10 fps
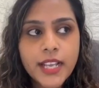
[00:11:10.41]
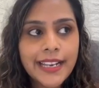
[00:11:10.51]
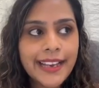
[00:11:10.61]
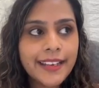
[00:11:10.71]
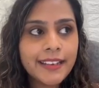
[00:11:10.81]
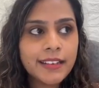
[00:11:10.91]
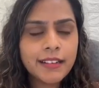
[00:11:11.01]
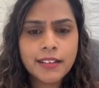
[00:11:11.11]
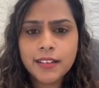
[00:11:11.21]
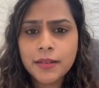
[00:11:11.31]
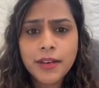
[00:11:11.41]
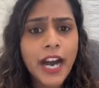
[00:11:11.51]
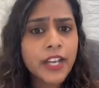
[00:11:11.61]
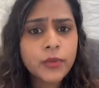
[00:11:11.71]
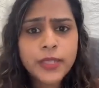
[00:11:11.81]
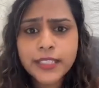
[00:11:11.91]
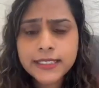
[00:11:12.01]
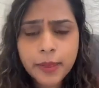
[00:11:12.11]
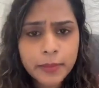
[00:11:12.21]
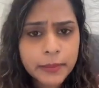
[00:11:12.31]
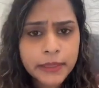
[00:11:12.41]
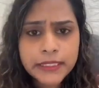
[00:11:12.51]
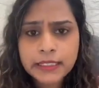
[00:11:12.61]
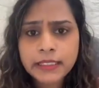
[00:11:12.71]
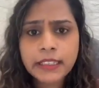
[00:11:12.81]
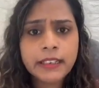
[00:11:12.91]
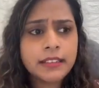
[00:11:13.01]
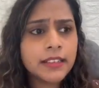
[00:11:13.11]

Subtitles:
like Ayurvedic supplements are there.